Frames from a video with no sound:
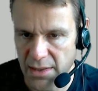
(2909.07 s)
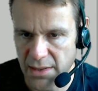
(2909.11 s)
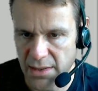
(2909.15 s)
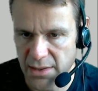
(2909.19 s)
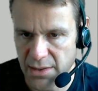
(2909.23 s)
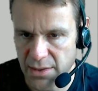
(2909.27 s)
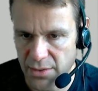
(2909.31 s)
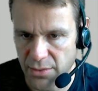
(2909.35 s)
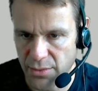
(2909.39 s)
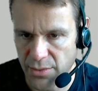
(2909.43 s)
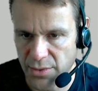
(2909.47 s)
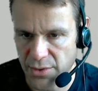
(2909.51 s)

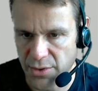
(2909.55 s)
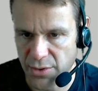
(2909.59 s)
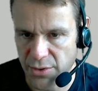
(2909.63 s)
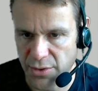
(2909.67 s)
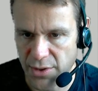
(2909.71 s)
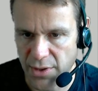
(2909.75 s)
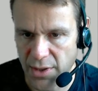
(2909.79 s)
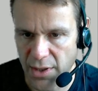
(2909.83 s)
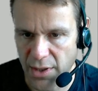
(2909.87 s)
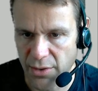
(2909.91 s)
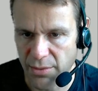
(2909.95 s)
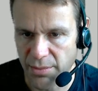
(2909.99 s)
always good
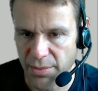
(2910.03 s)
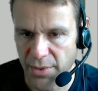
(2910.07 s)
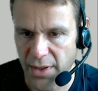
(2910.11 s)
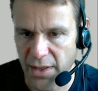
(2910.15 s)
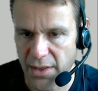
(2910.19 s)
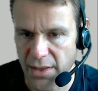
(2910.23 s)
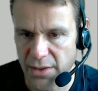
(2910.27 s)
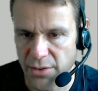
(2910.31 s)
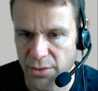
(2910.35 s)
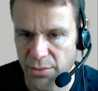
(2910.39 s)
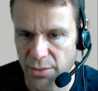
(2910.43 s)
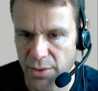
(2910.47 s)
to know, but
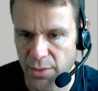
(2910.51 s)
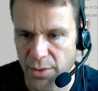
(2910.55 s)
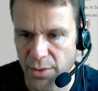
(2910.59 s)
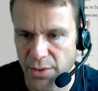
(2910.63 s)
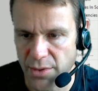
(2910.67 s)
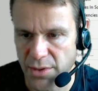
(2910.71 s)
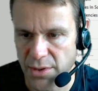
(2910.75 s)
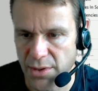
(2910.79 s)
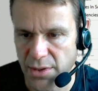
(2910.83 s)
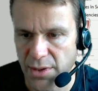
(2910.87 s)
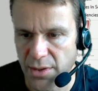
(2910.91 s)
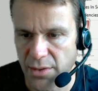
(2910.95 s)
that's not what I
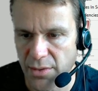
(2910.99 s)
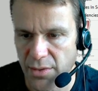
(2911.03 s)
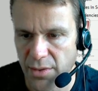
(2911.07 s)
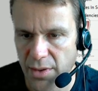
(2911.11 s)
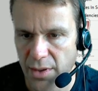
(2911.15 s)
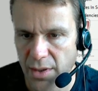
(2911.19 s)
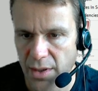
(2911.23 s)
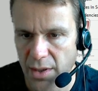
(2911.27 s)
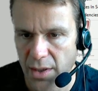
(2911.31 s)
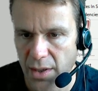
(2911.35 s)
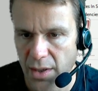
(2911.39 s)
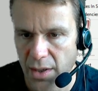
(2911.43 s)
wanted to do.
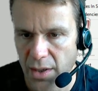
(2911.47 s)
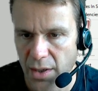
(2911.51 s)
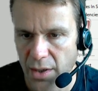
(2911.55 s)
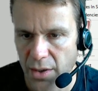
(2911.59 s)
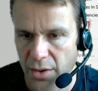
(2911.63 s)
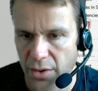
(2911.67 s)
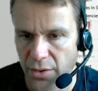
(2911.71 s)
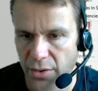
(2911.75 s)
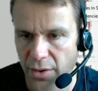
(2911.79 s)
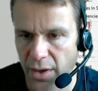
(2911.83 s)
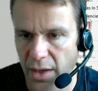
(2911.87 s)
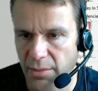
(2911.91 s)

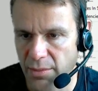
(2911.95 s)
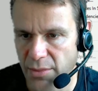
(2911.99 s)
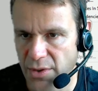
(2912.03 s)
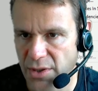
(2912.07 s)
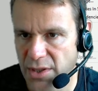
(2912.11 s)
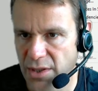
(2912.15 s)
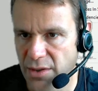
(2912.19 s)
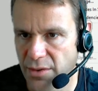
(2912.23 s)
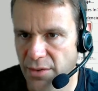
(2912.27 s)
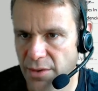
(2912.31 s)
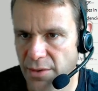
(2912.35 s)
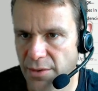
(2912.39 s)
Create
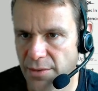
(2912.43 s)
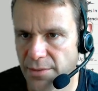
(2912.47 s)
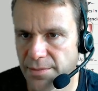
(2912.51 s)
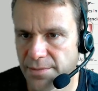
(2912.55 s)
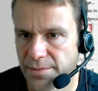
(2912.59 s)
material.